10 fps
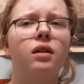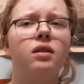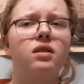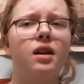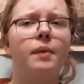
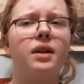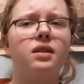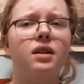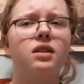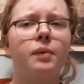does that make
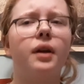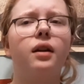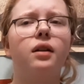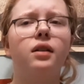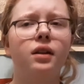sense? I'm like,
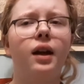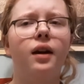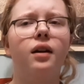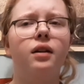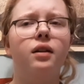yeah.
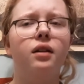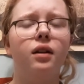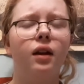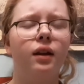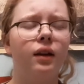
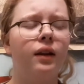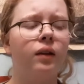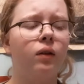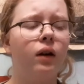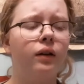And then
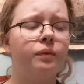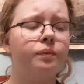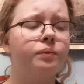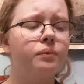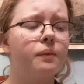later on,
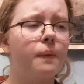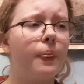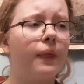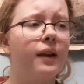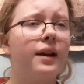
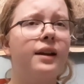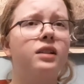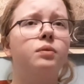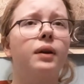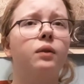he
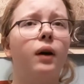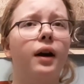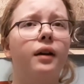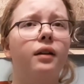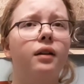explained
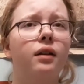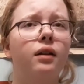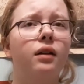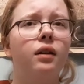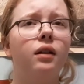why.
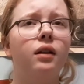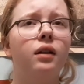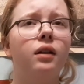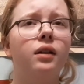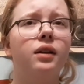
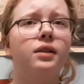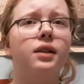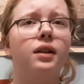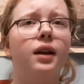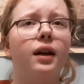He
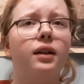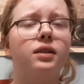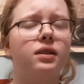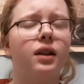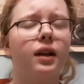said that because
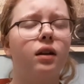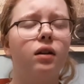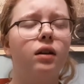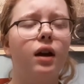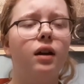he's like,
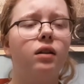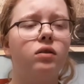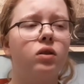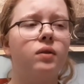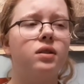there's
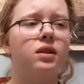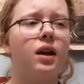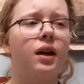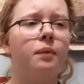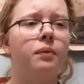always a
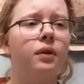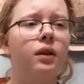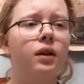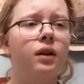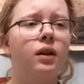time.
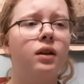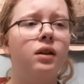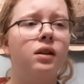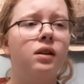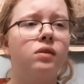
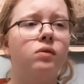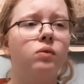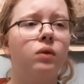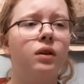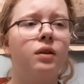And he
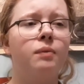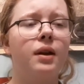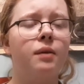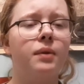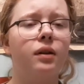wanted to
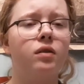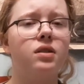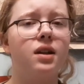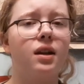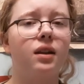make me
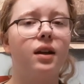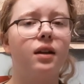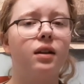understand that